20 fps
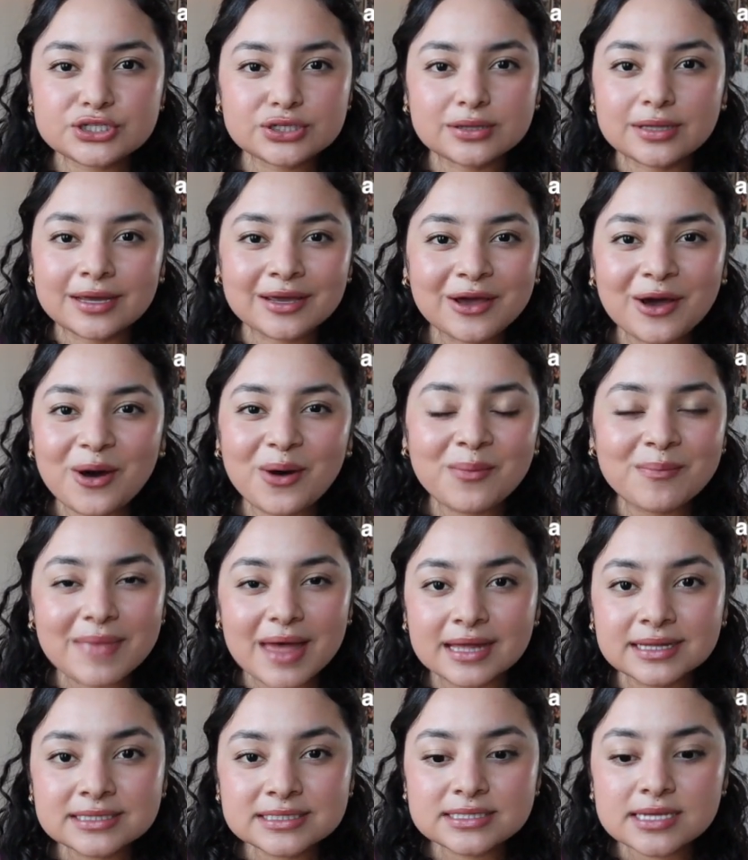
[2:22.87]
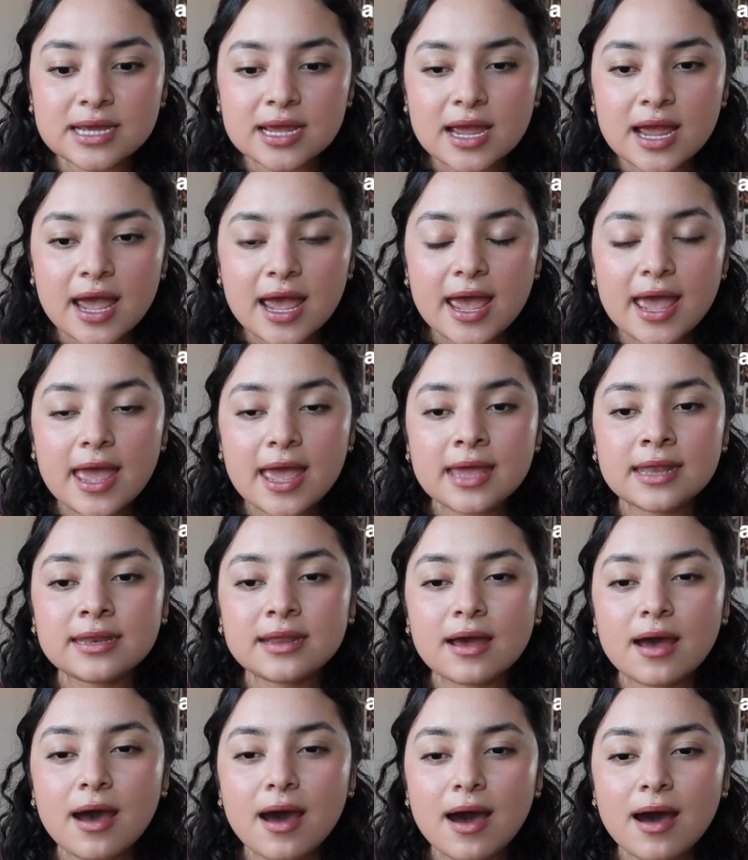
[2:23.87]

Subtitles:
lingo meant. And